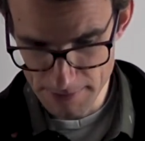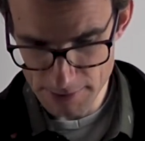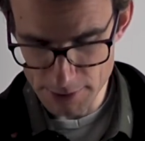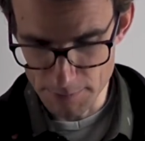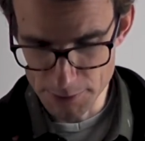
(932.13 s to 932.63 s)

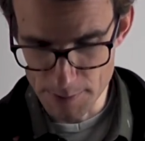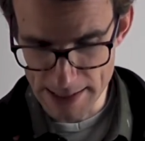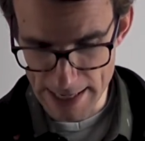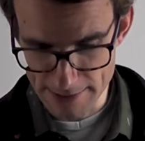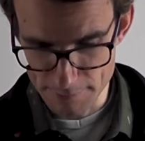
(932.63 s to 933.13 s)
So what do we
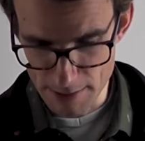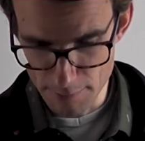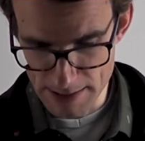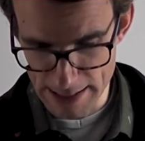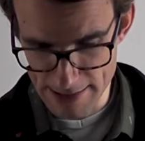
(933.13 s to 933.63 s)
get?
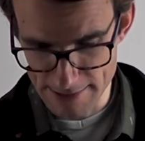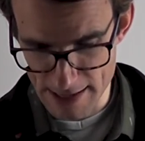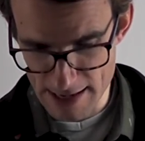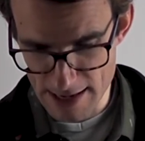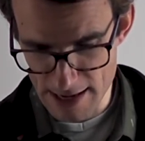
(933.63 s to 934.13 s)
Well, we get
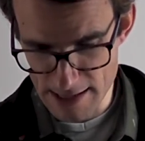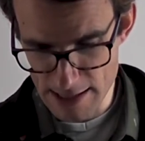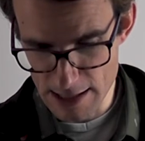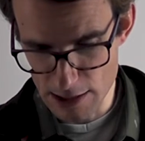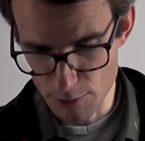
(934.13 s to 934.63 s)
a
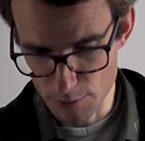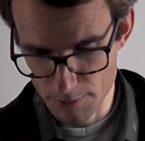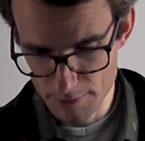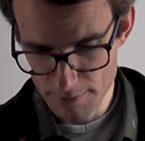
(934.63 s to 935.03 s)
new,